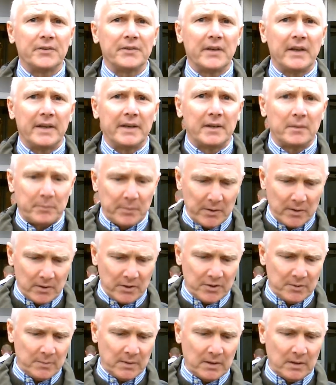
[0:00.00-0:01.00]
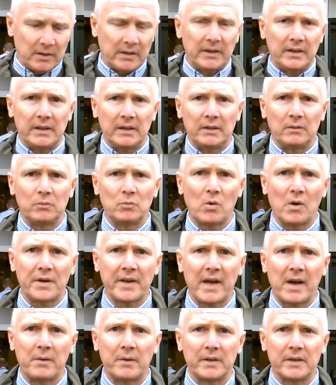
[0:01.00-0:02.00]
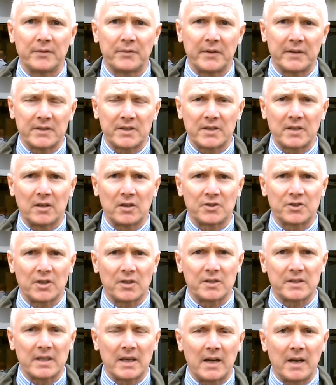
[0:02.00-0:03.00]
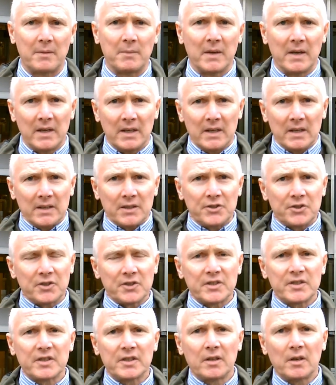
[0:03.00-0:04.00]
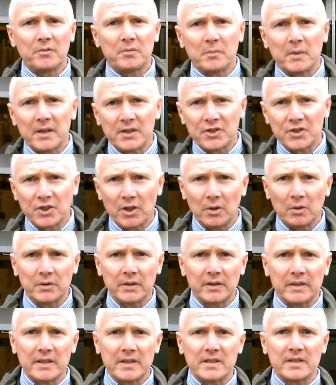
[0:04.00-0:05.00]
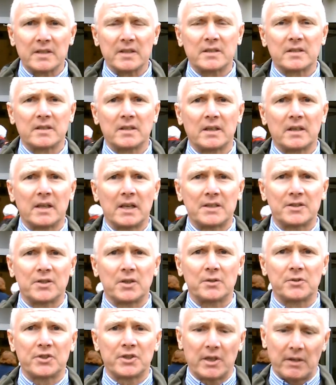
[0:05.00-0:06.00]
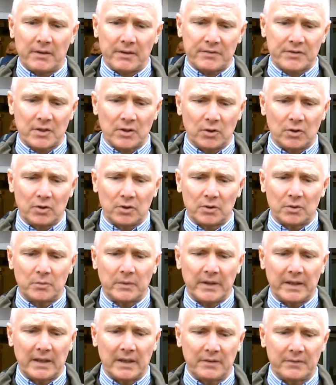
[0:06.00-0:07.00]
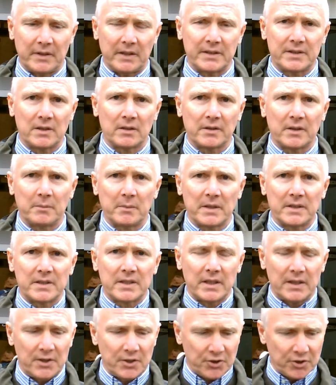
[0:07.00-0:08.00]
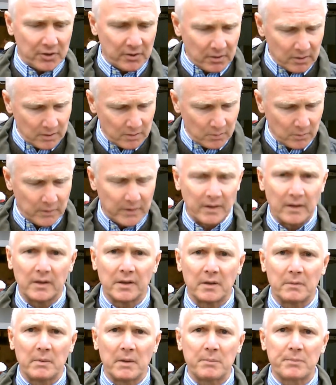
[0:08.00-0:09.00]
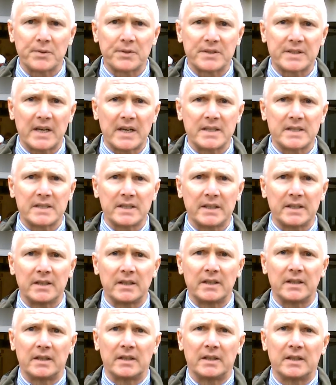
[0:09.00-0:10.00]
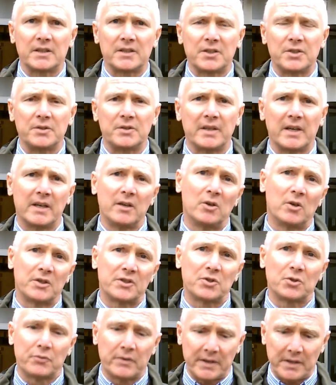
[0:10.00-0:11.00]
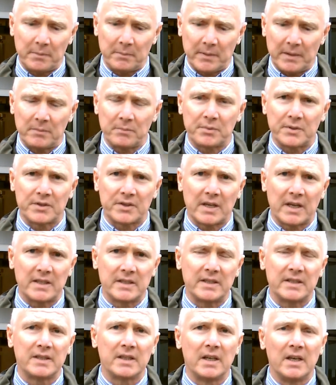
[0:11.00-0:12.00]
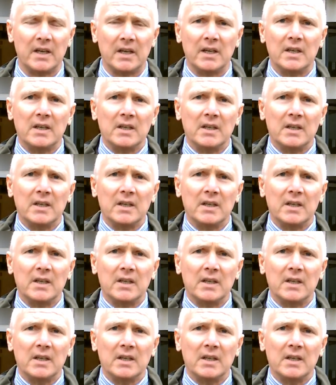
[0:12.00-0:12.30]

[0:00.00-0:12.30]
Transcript: on in approximately 1 hour if it starts on time. You can see over my shoulder, this is Glasgow Sheriff's Court. We have our documentation that we are going to be presenting today, or it's already been presented.